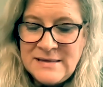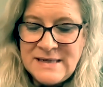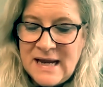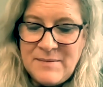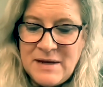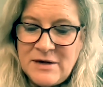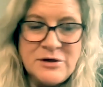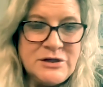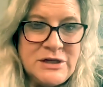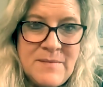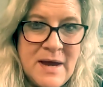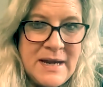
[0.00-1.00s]
Time,
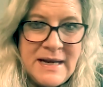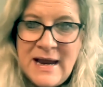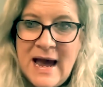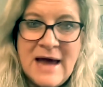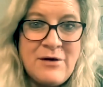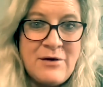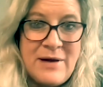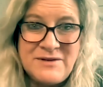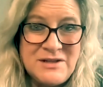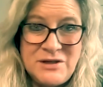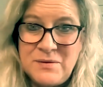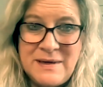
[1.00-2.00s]
energy, money. I don't have to
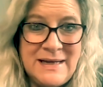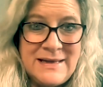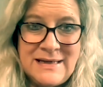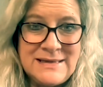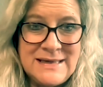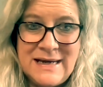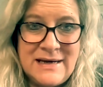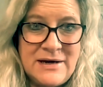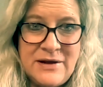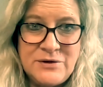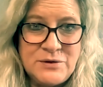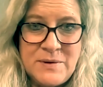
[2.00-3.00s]
do anything to get
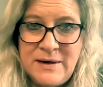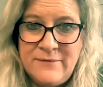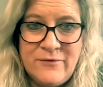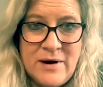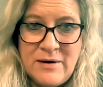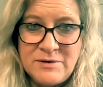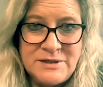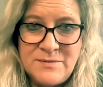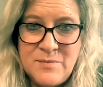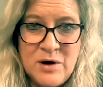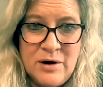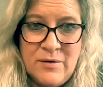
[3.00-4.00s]
another 24 hours
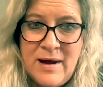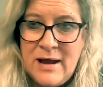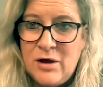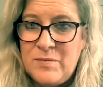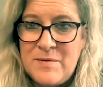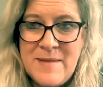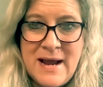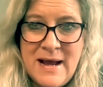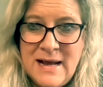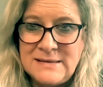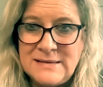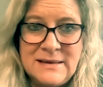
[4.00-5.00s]
tomorrow. I open
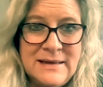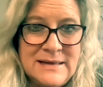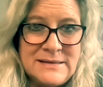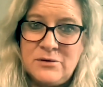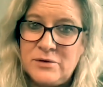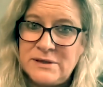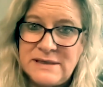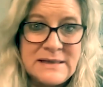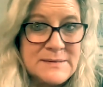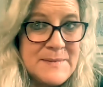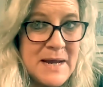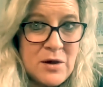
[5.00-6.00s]
my eyes, unless the Lord
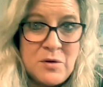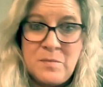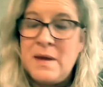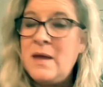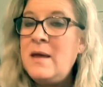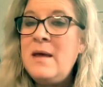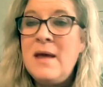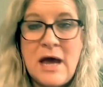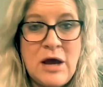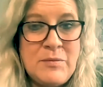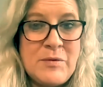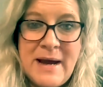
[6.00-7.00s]
takes me home,
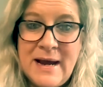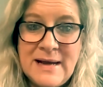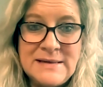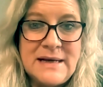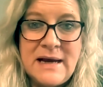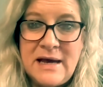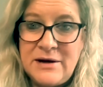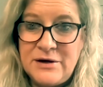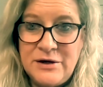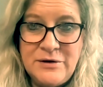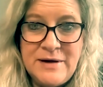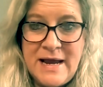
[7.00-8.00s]
I open my eyes, I got a
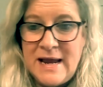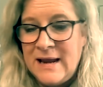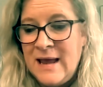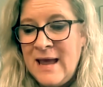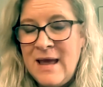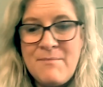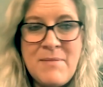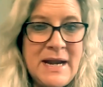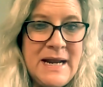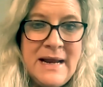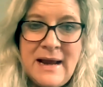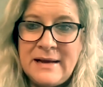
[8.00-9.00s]
new day.
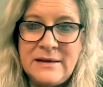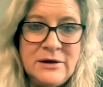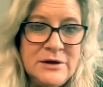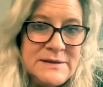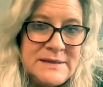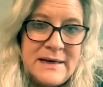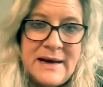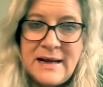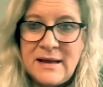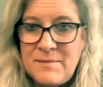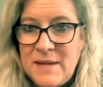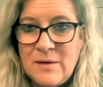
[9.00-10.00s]
Money, I can lose it, I
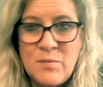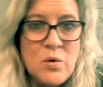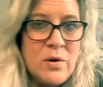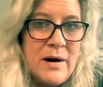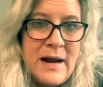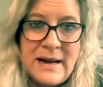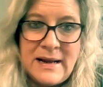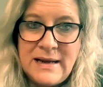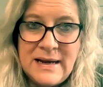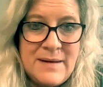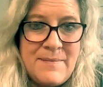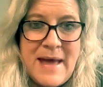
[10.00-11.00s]
can make more, I can
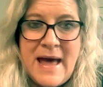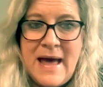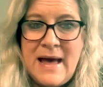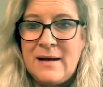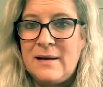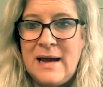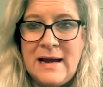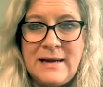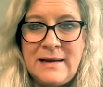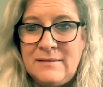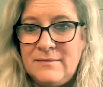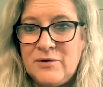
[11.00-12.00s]
get it back, I
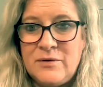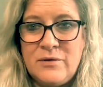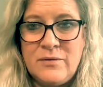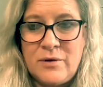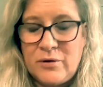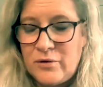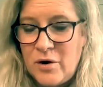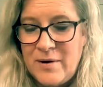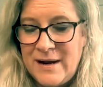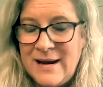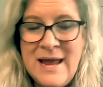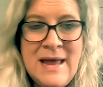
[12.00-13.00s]
can grow
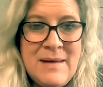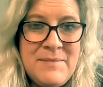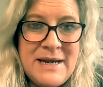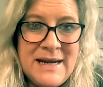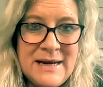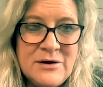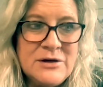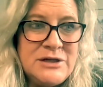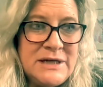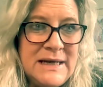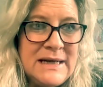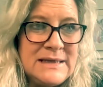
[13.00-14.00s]
it. But
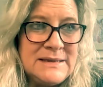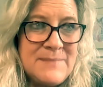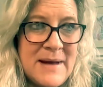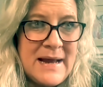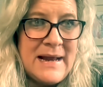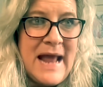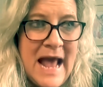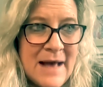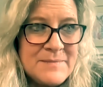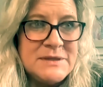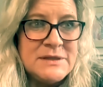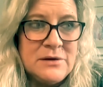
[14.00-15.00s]
energy is my
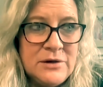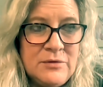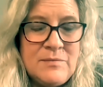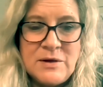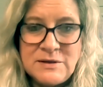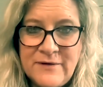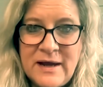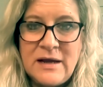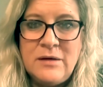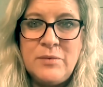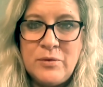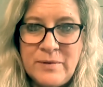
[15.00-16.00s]
absolute most
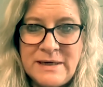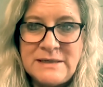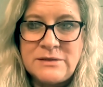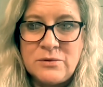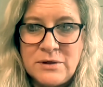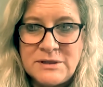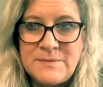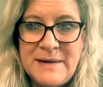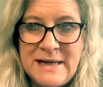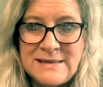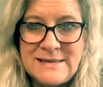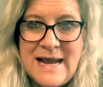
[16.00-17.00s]
valuable resource
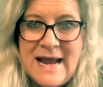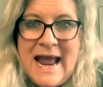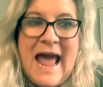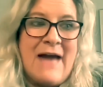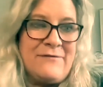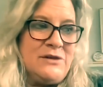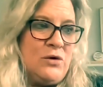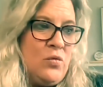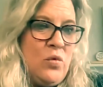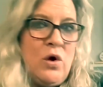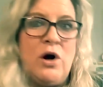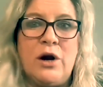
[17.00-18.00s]
because I have to
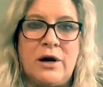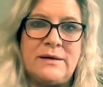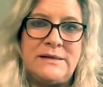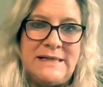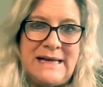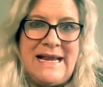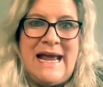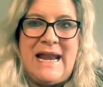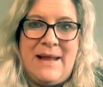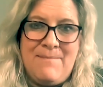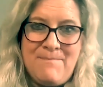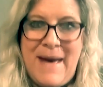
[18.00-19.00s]
work to get
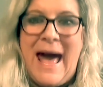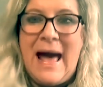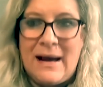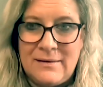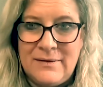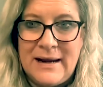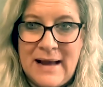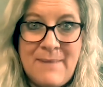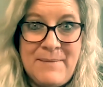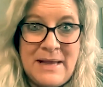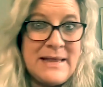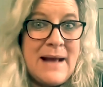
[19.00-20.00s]
it back. Like,
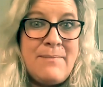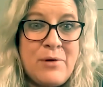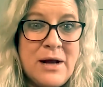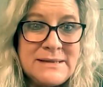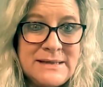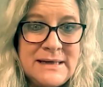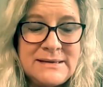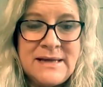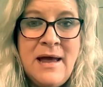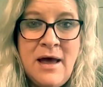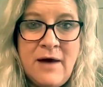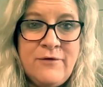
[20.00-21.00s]
I'm in that process
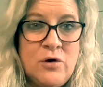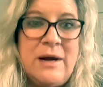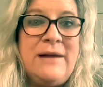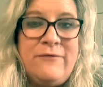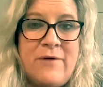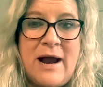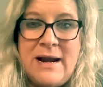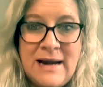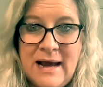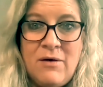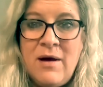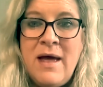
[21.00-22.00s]
of grief right
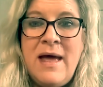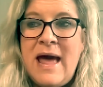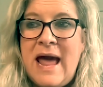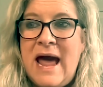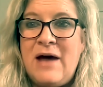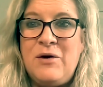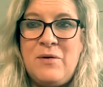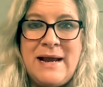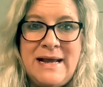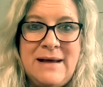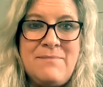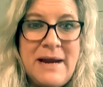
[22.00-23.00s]
now. How do I
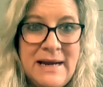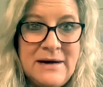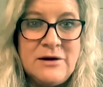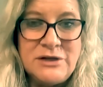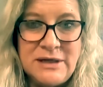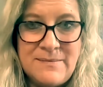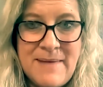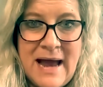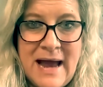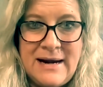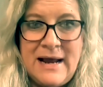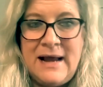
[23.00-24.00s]
get my energy
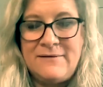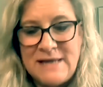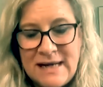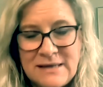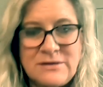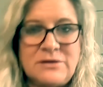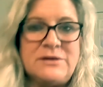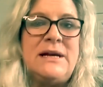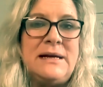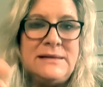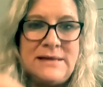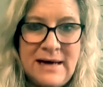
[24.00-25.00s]
back? And I have to
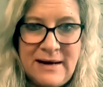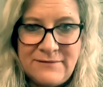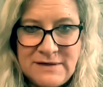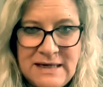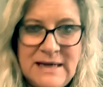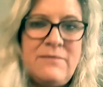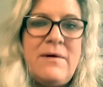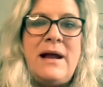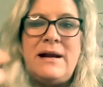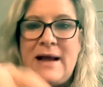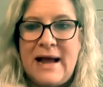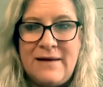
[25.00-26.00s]
exercise and I have to eat
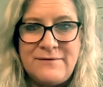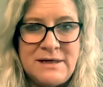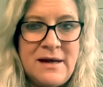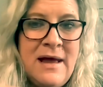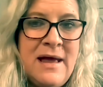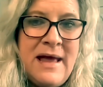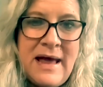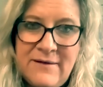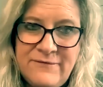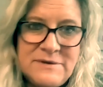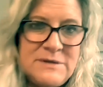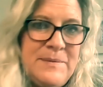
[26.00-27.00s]
right and I have to
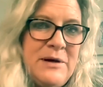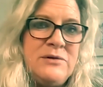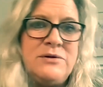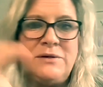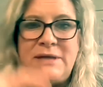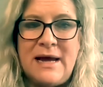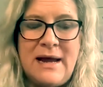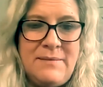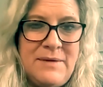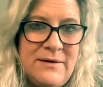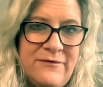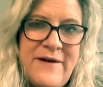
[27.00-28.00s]
have spiritual
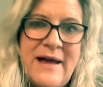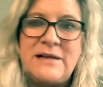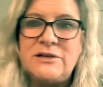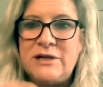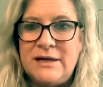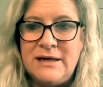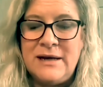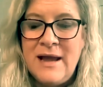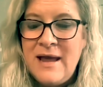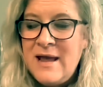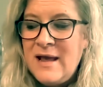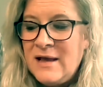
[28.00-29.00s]
time and affection.
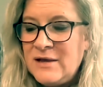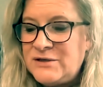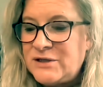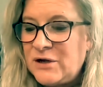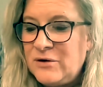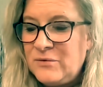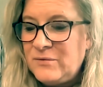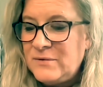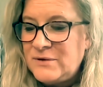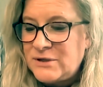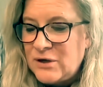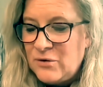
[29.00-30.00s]
And so
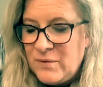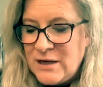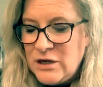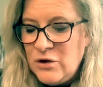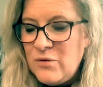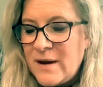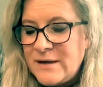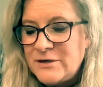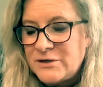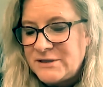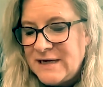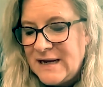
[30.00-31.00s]
when you
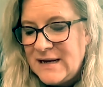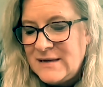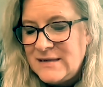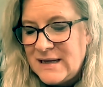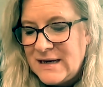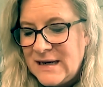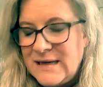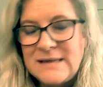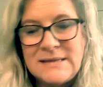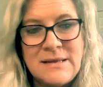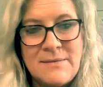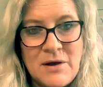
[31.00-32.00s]
understand that it
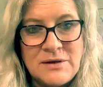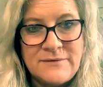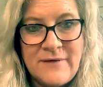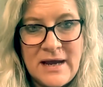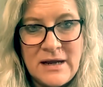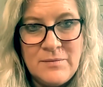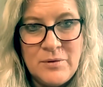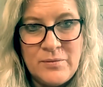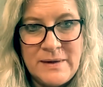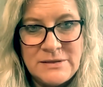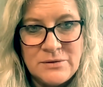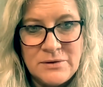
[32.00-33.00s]
is the most valuable
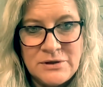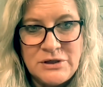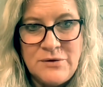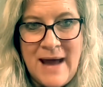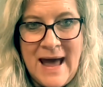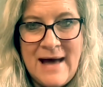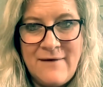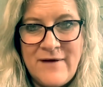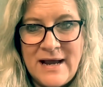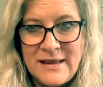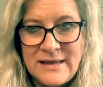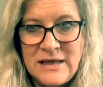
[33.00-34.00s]
resource you have,
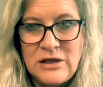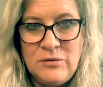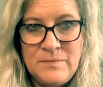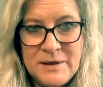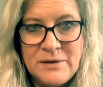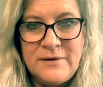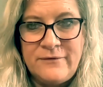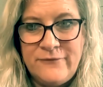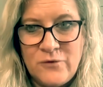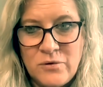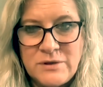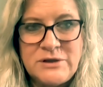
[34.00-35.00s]
I think you build a
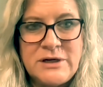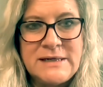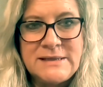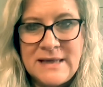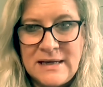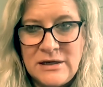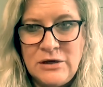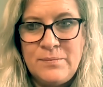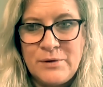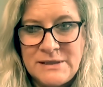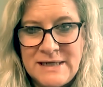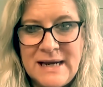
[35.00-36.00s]
fortress and you
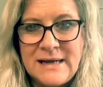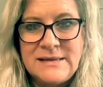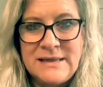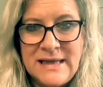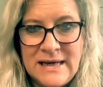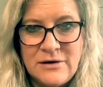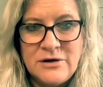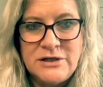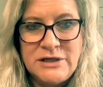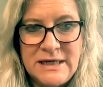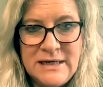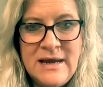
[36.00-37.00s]
protect the
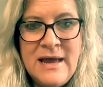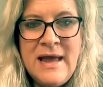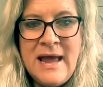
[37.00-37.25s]
energy.